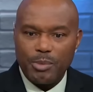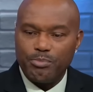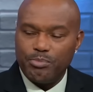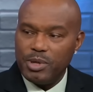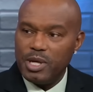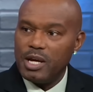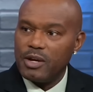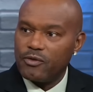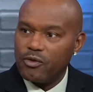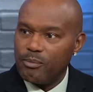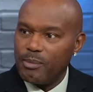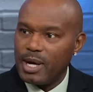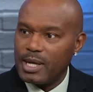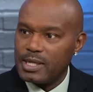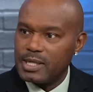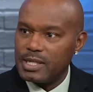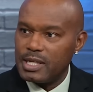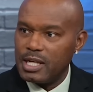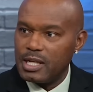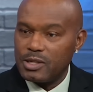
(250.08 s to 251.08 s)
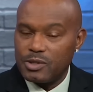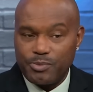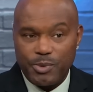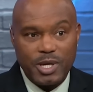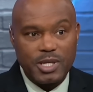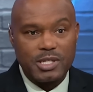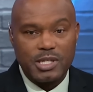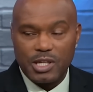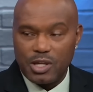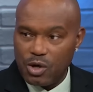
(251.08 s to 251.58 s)
up big for my team,
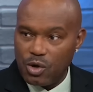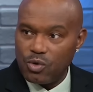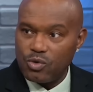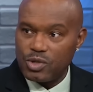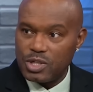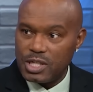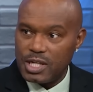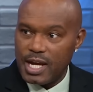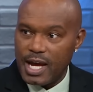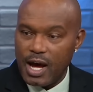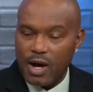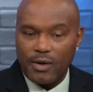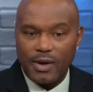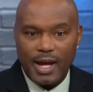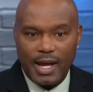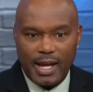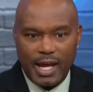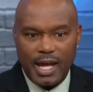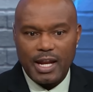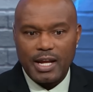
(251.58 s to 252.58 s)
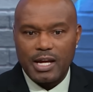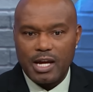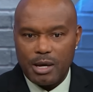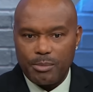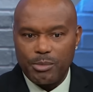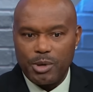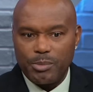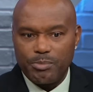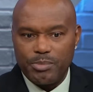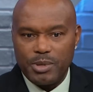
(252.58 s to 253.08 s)
especially OG out. I got to
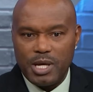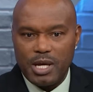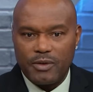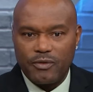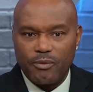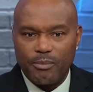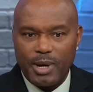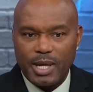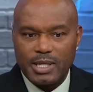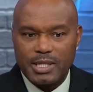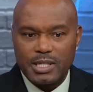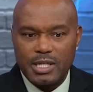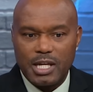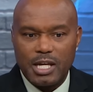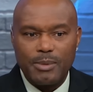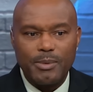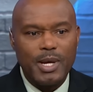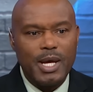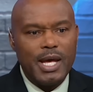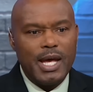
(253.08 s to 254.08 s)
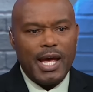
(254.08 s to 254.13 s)
come up big for my team.